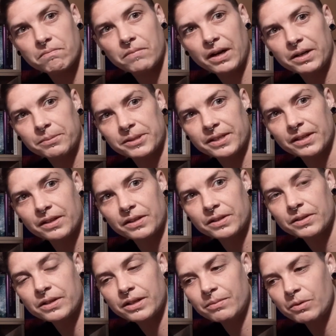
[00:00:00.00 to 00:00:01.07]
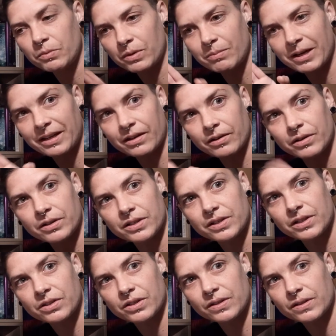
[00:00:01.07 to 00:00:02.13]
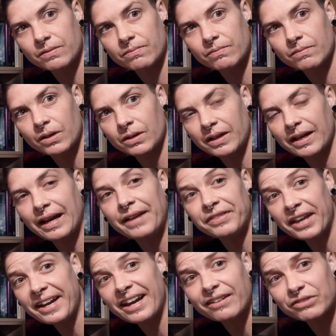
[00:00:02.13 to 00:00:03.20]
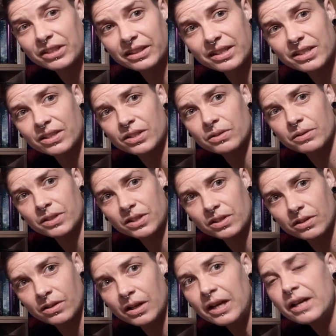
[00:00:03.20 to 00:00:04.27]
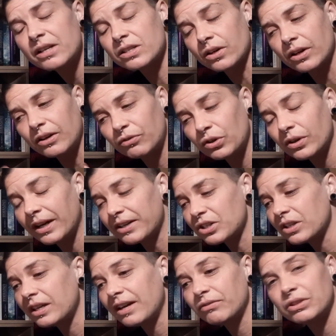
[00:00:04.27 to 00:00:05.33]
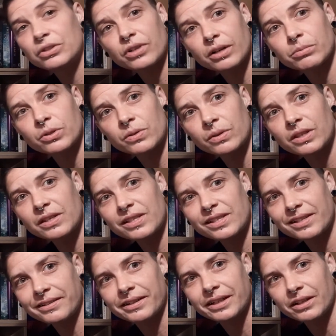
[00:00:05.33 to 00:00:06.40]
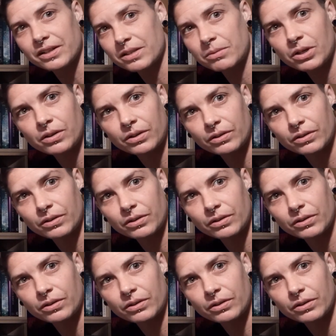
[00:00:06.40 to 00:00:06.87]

100% of the time we make our own decisions okay? And they have to listen to us too. So if you're actually having troubles with this, sorry guys, I'm going